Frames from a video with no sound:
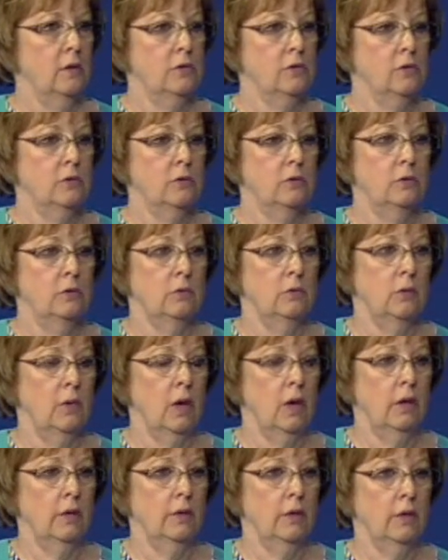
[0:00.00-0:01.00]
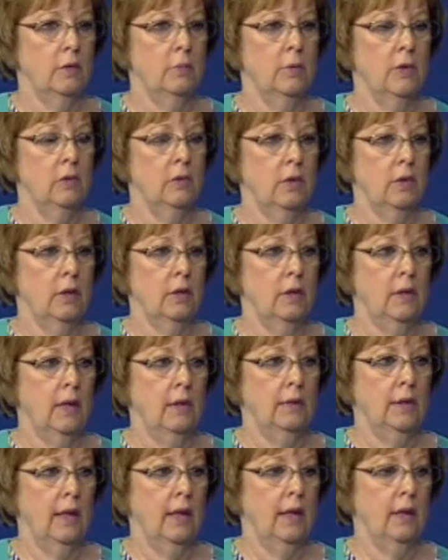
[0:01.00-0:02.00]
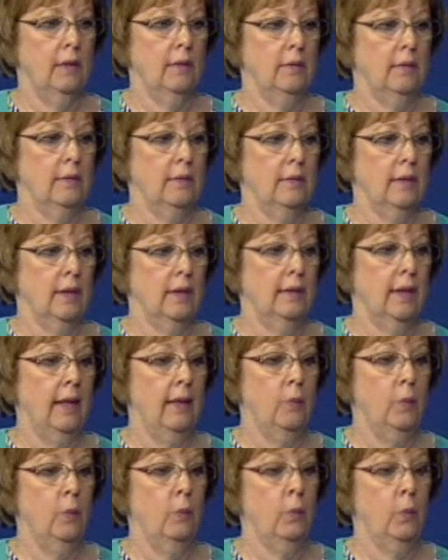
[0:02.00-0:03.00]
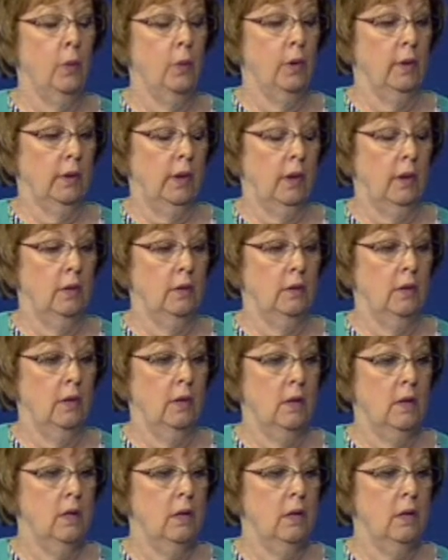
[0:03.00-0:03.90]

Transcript: to uh, the community that they, that they work in.